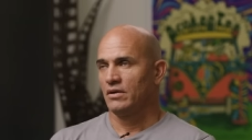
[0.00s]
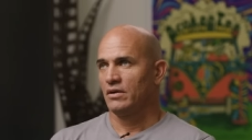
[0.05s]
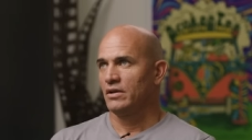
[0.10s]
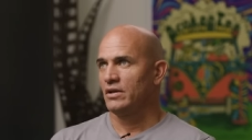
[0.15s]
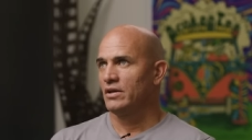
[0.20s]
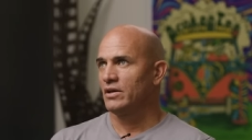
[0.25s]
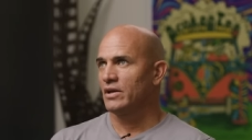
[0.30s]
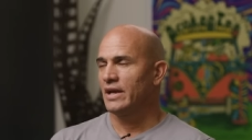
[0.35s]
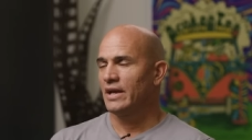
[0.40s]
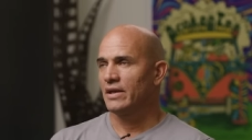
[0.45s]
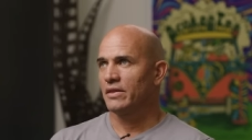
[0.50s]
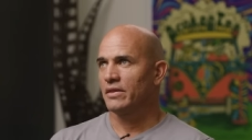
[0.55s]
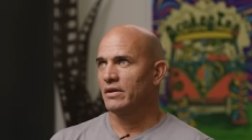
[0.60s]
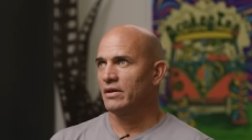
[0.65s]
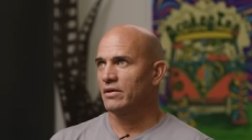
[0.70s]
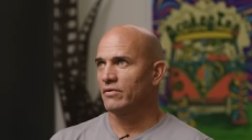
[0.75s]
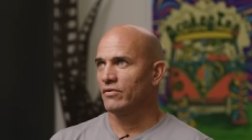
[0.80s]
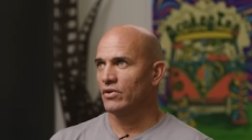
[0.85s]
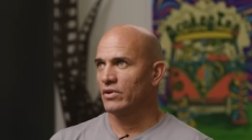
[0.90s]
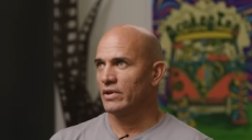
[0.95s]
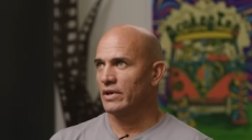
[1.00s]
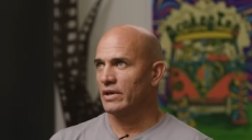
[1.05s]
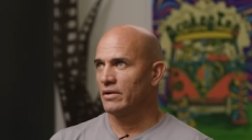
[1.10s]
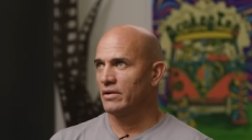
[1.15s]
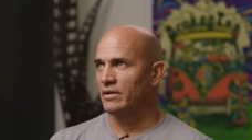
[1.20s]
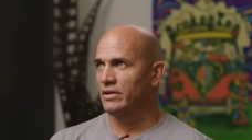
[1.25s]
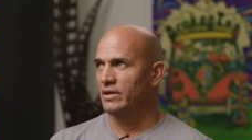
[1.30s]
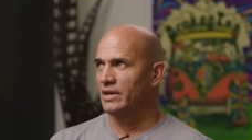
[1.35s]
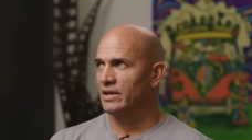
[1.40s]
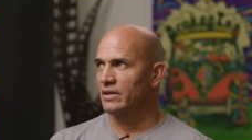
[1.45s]
You can't think of all that.
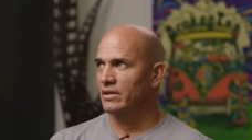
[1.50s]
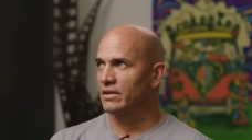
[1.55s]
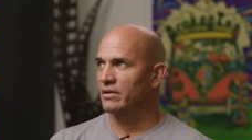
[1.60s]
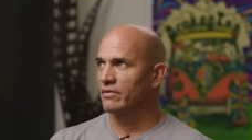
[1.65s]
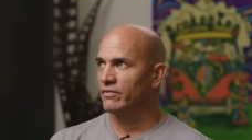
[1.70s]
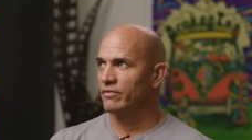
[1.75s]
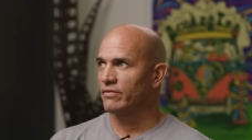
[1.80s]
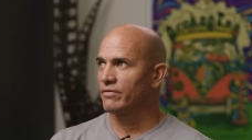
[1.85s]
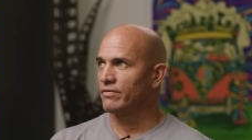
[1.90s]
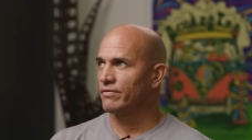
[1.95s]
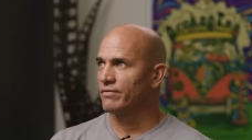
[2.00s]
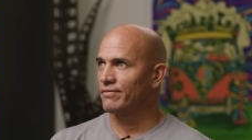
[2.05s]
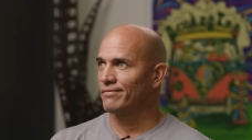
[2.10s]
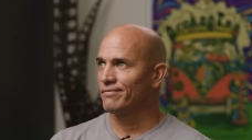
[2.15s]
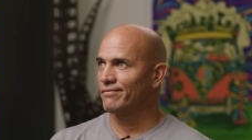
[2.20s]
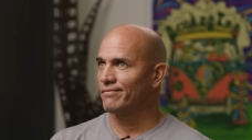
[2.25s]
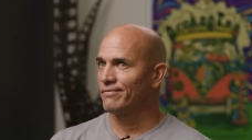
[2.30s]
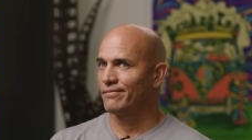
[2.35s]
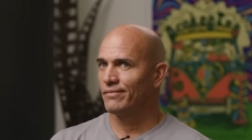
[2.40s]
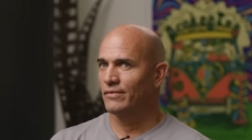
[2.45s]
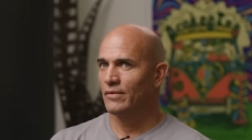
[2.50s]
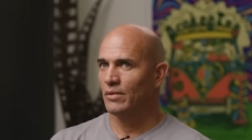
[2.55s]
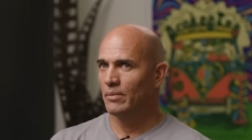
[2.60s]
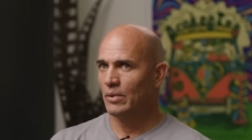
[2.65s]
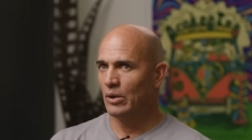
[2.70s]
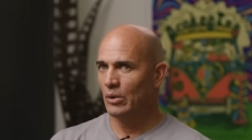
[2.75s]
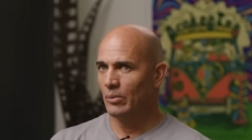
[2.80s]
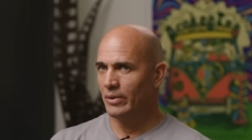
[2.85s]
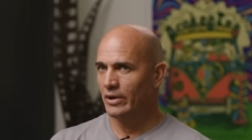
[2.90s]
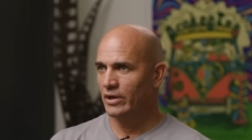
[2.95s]
You can't think of the
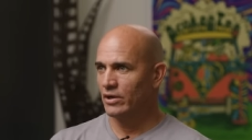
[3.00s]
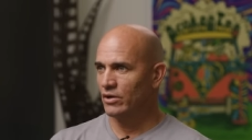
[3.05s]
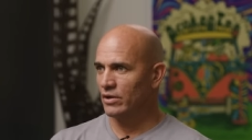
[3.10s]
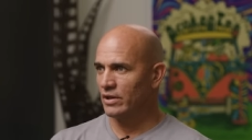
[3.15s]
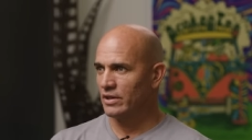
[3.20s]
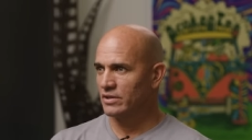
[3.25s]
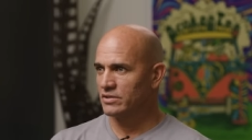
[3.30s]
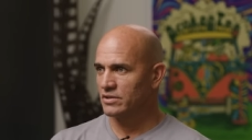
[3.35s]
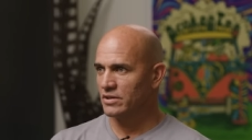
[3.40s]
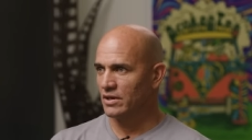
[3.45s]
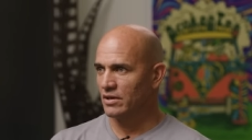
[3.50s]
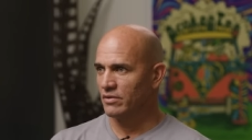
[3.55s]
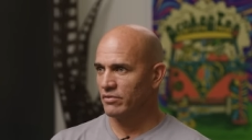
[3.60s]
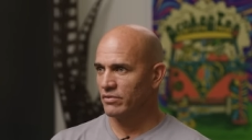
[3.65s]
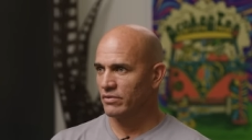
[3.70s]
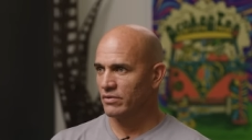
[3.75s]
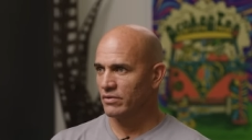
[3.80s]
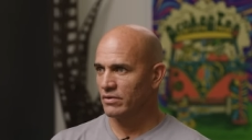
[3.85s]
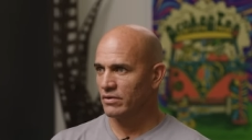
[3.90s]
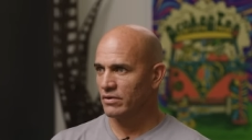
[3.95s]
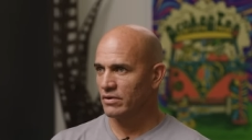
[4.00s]
moment and all that stuff.